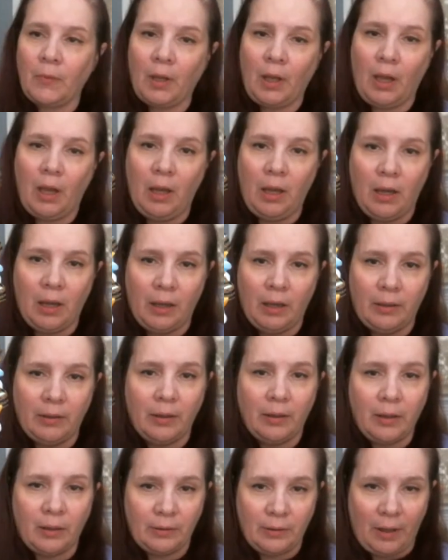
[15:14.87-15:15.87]
And
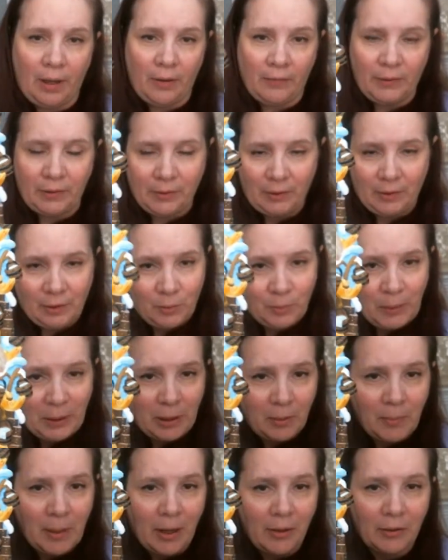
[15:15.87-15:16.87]
uh, obviously it's Mickey
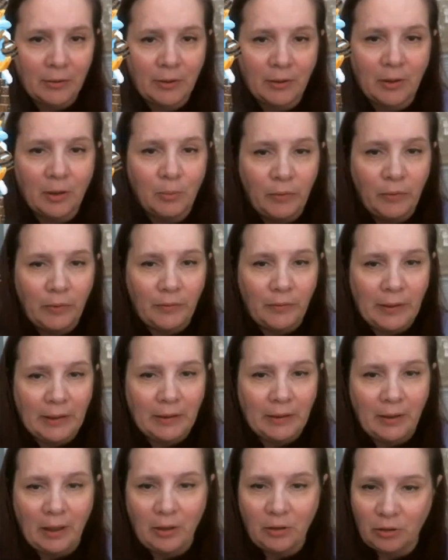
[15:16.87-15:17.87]
Mouse in the movie
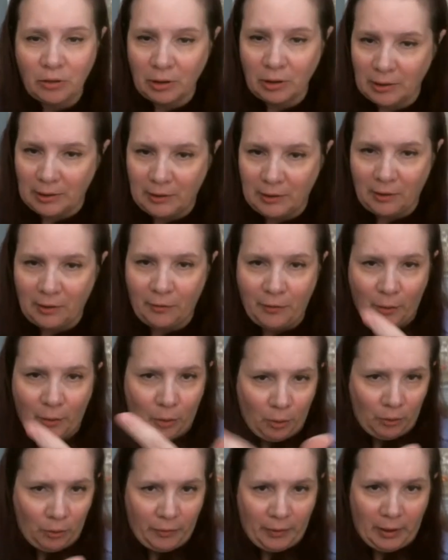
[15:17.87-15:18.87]
Fantasia and it's a
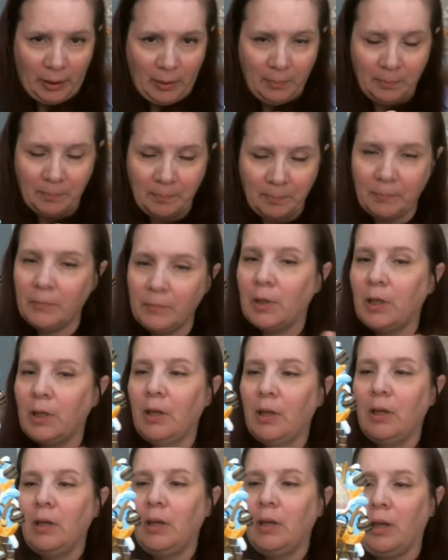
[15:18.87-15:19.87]
photo frame.
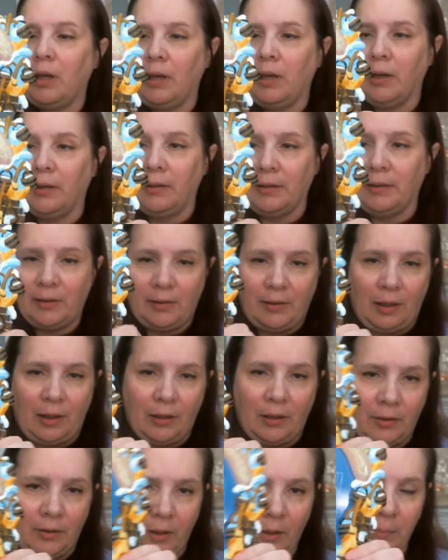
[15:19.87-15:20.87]
And it
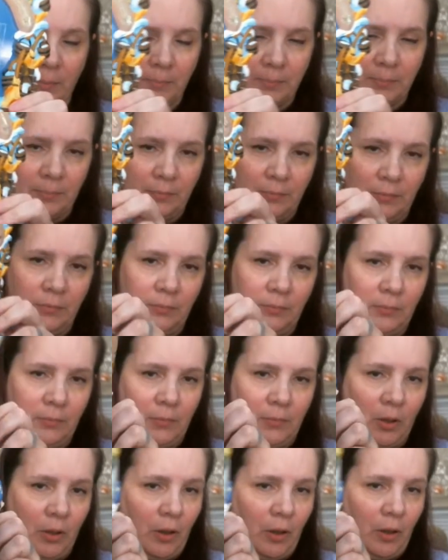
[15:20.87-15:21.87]
stands up
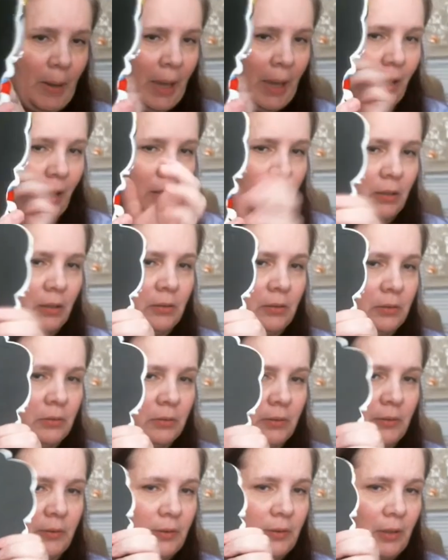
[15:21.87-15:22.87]
on the back.
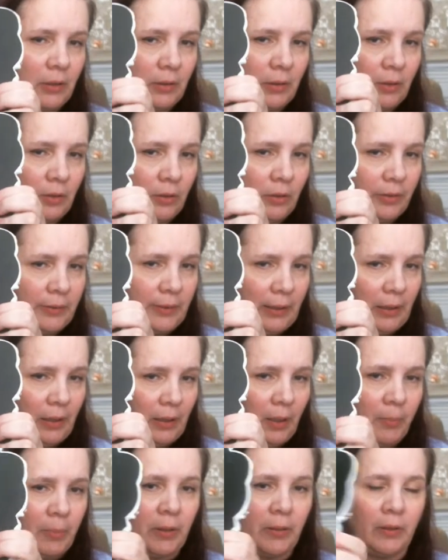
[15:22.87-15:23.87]
It's got a little
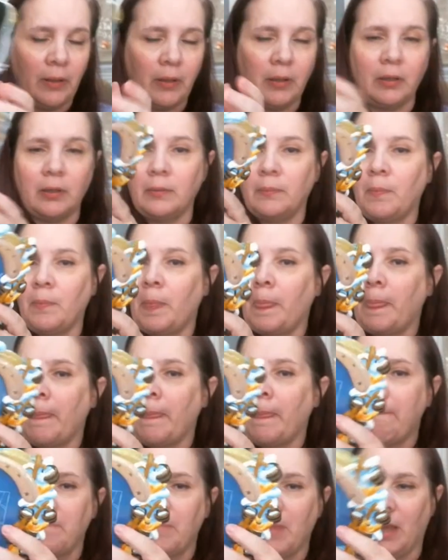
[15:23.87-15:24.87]
stand-uppy thing.
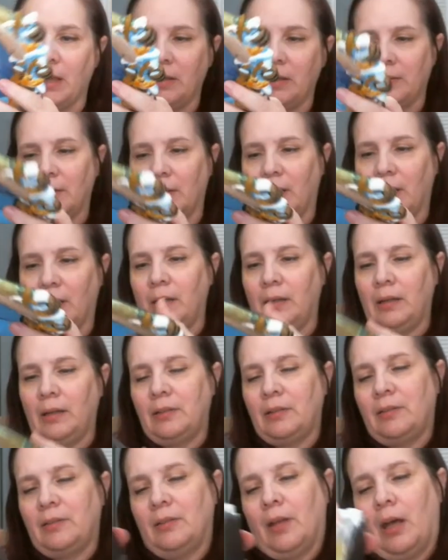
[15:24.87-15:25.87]
It's not, and
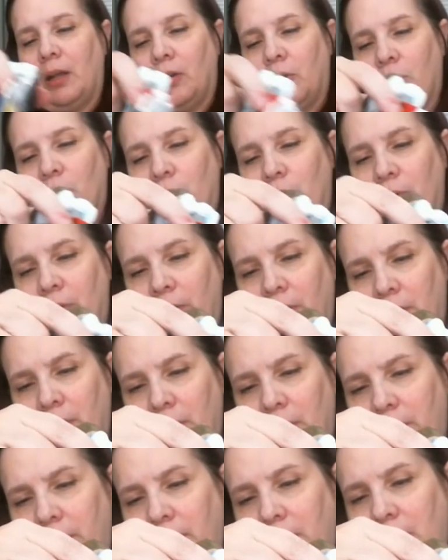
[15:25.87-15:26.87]
it's not old. I
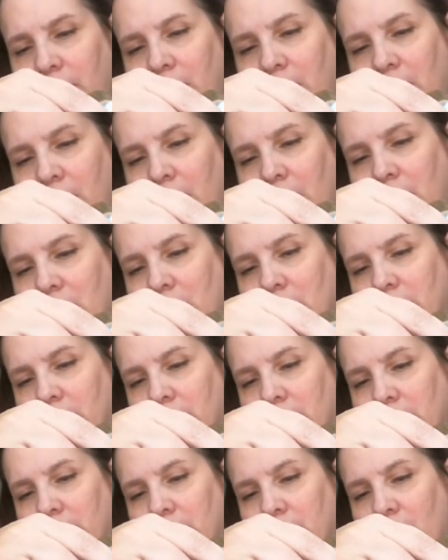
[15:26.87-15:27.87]
think it
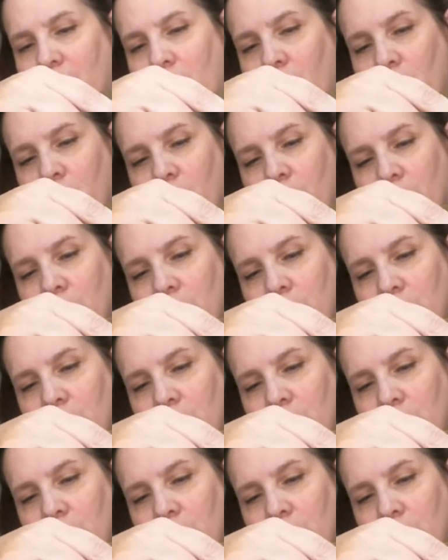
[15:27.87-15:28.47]
has, no,